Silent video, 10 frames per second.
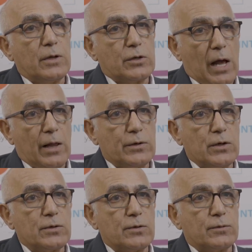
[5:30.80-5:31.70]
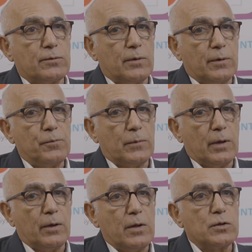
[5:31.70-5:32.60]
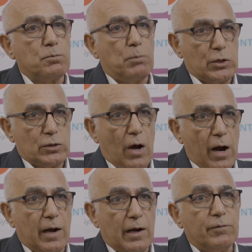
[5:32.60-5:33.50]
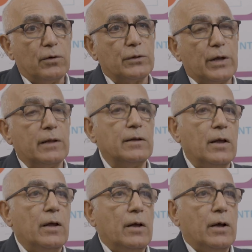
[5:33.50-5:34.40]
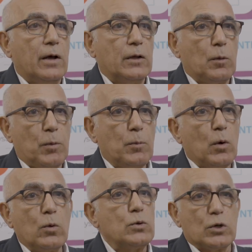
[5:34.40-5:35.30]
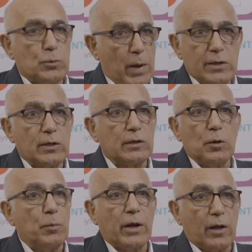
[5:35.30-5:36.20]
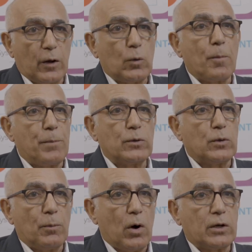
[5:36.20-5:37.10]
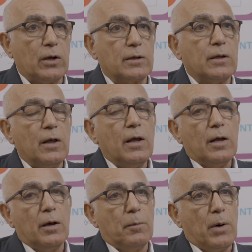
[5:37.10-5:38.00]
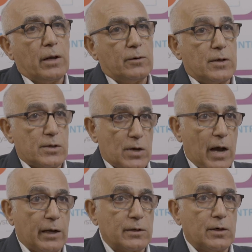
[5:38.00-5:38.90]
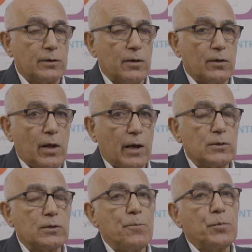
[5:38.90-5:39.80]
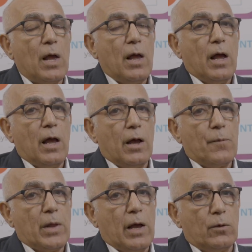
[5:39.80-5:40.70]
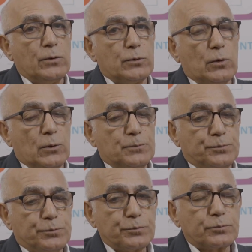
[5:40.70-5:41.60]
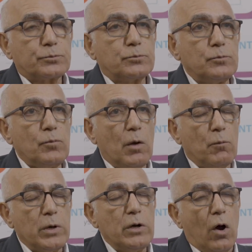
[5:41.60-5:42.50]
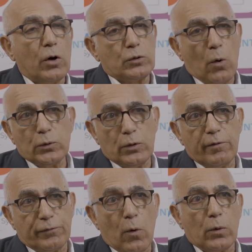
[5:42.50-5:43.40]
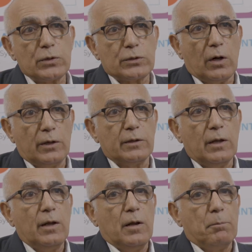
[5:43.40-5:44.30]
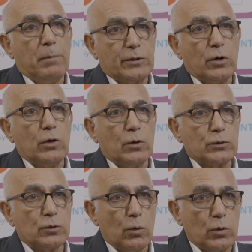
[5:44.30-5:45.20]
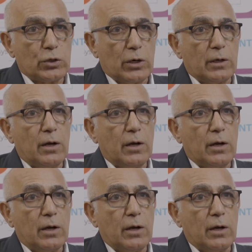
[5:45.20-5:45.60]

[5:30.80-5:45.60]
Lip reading: challenges is much higher level than the people who just basically bring an equipment to the market by redesigning certain things. And also, we are totally focused on material solution.